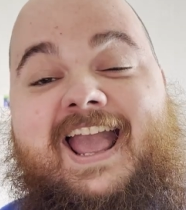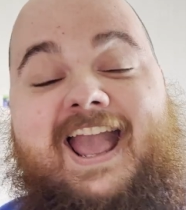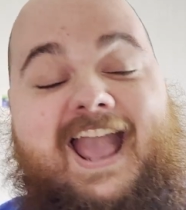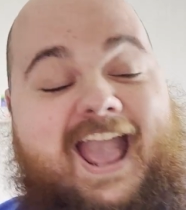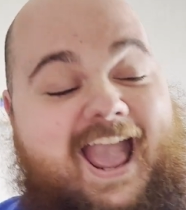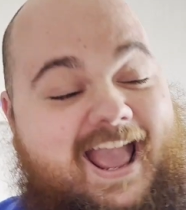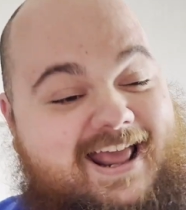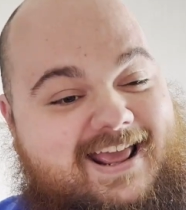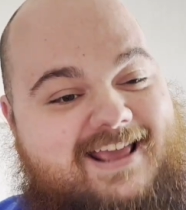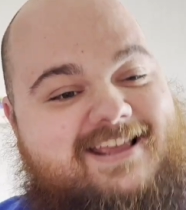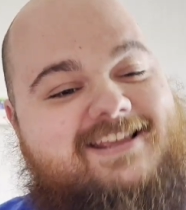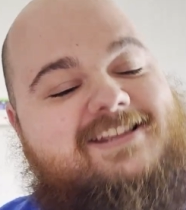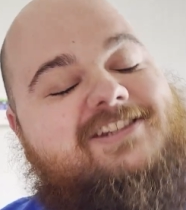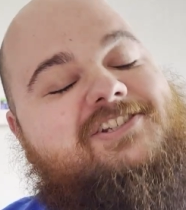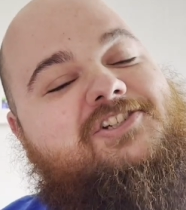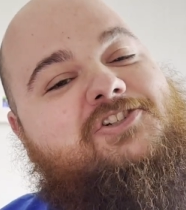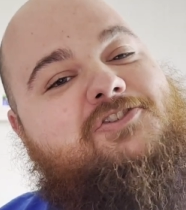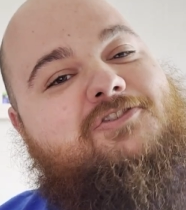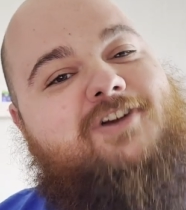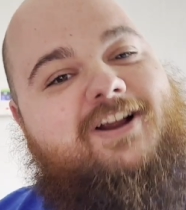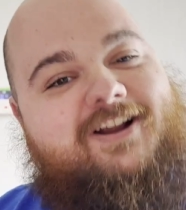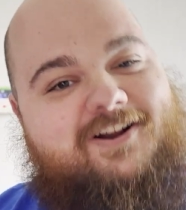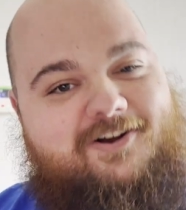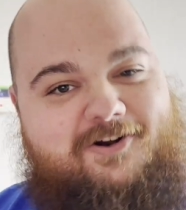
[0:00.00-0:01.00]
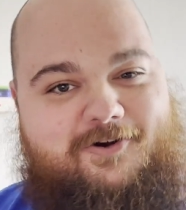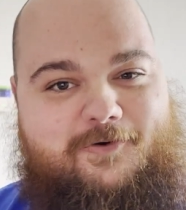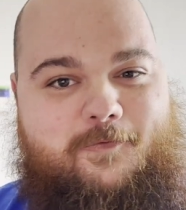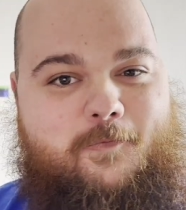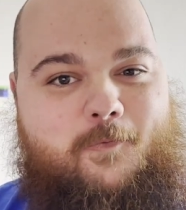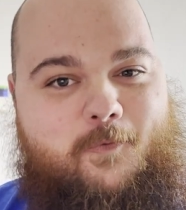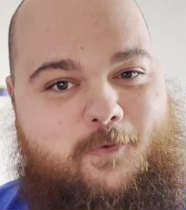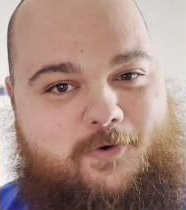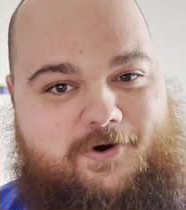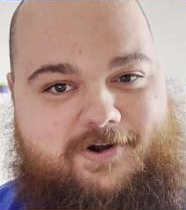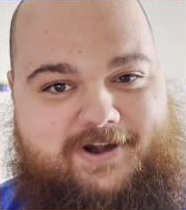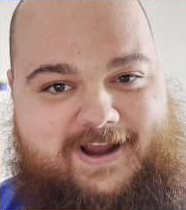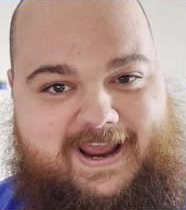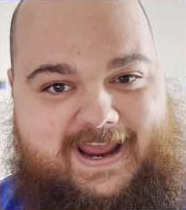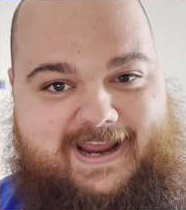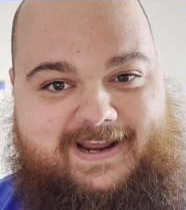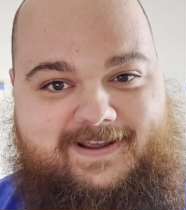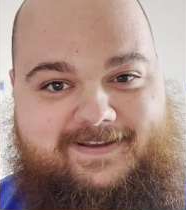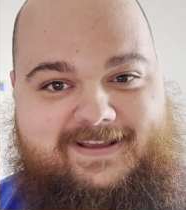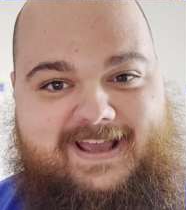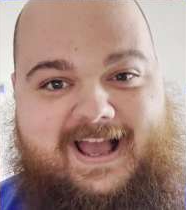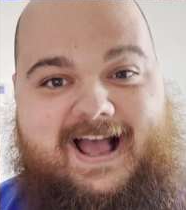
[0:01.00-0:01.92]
And trigger warning.